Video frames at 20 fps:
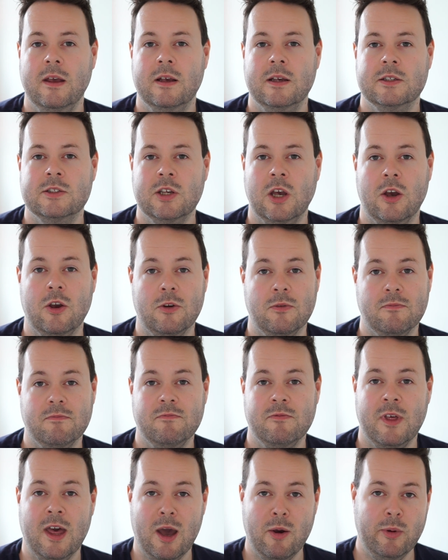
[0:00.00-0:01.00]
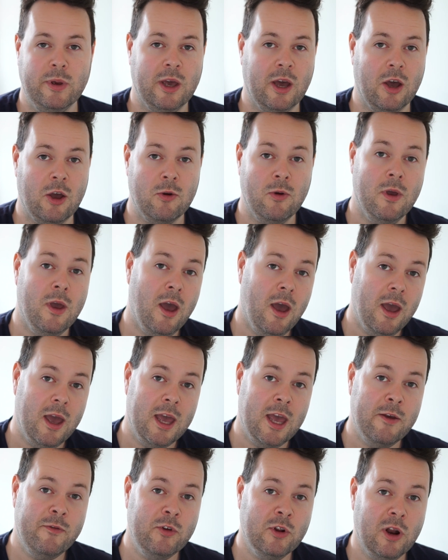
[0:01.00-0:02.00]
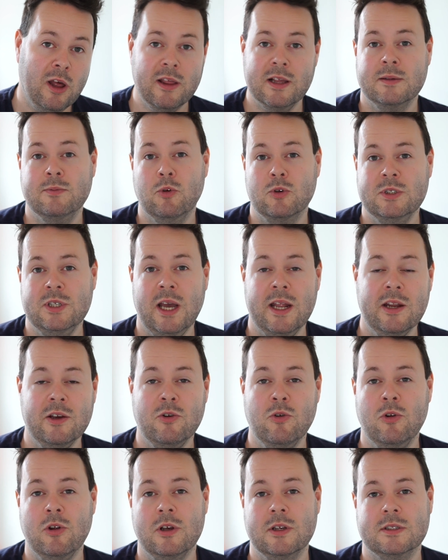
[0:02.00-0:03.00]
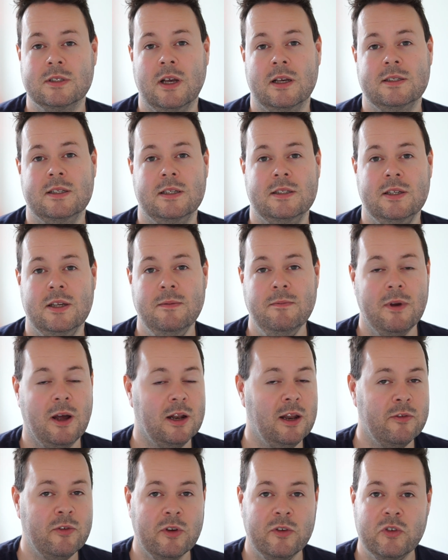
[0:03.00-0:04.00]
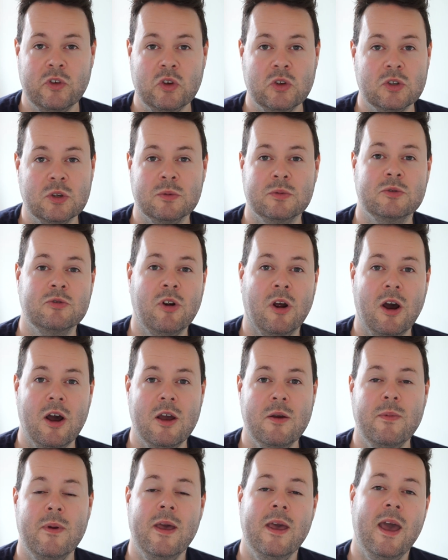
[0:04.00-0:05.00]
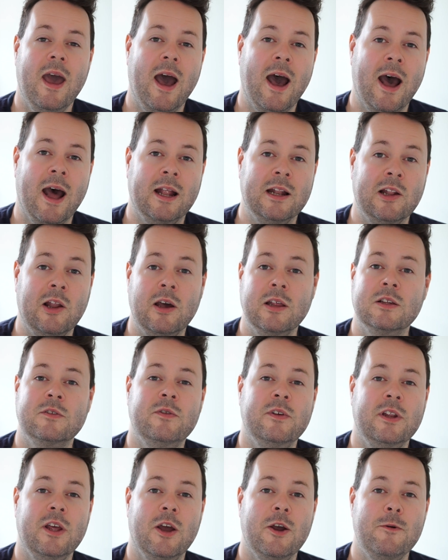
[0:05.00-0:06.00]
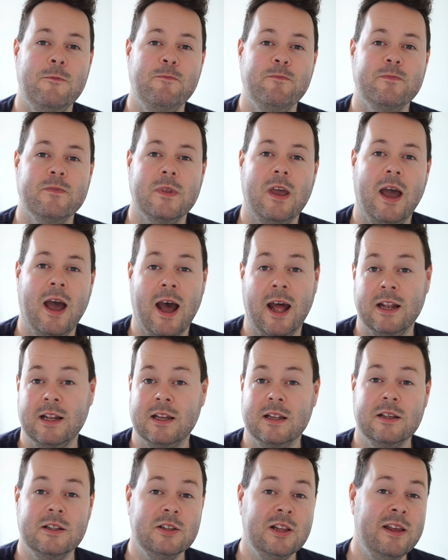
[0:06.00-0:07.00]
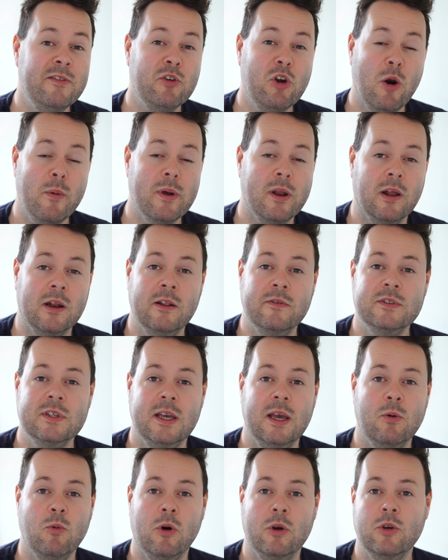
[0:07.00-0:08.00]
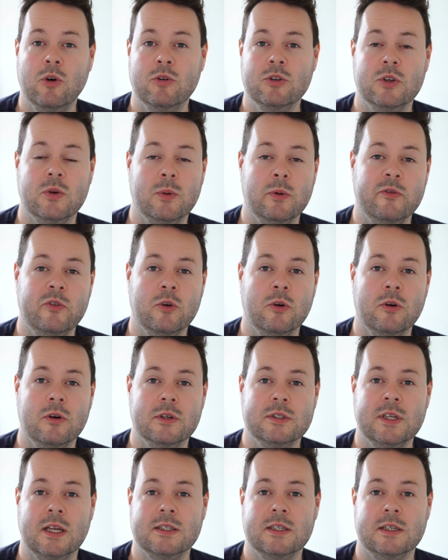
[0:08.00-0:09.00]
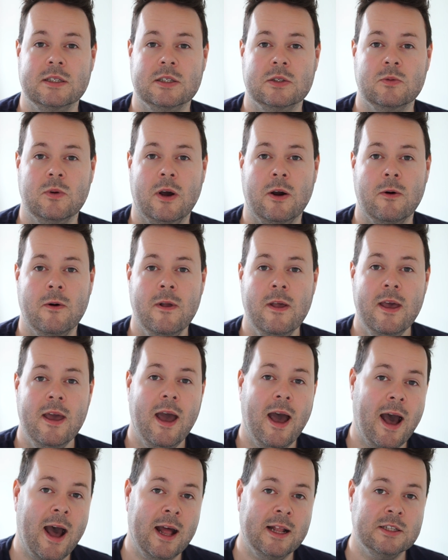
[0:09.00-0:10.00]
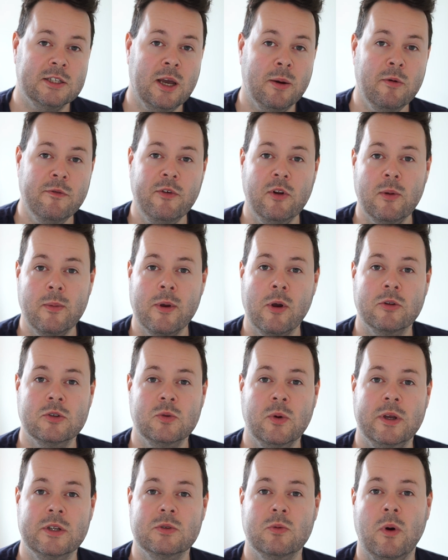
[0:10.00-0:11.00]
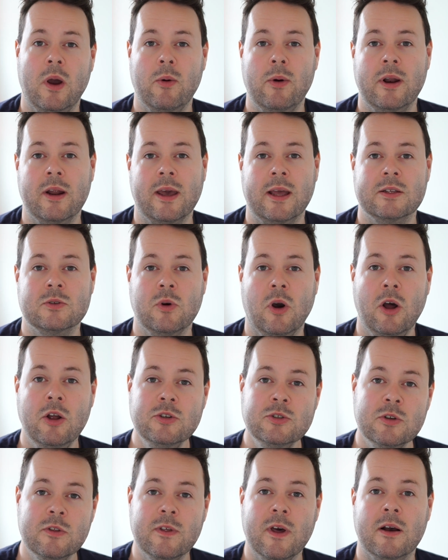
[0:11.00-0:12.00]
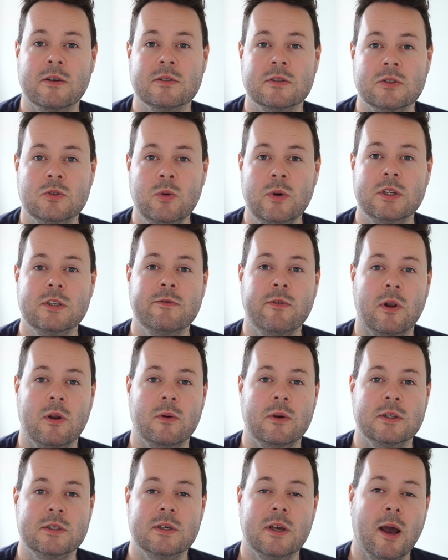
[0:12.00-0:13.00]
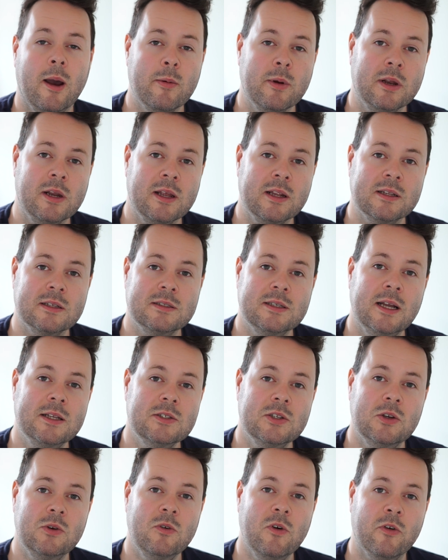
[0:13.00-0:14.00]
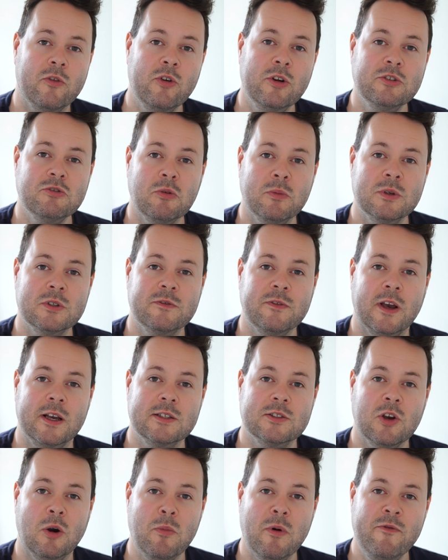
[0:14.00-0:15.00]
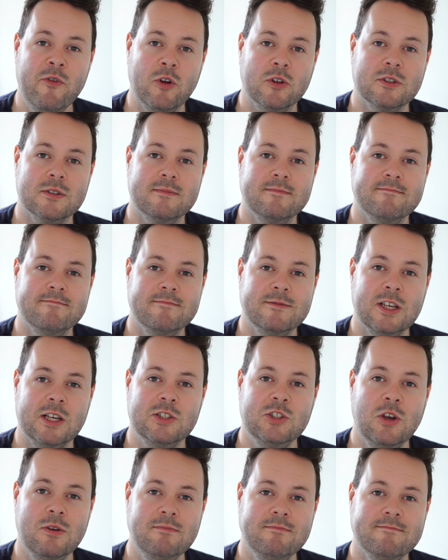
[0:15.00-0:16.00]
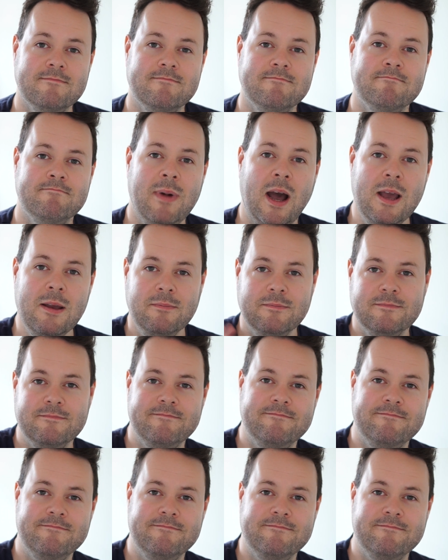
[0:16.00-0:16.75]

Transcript: So, there we go. If you like this more technical look at Star Citizen, I'd love it if you subscribe and like this video and leave a comment. I'd love to hear what you're doing with your settings as well. And come and follow me on Twitch, where when I get to 100,000 Twitch followers, I'm going to get a tattoo of Chris Roberts' face on my foot. See you soon. Bye.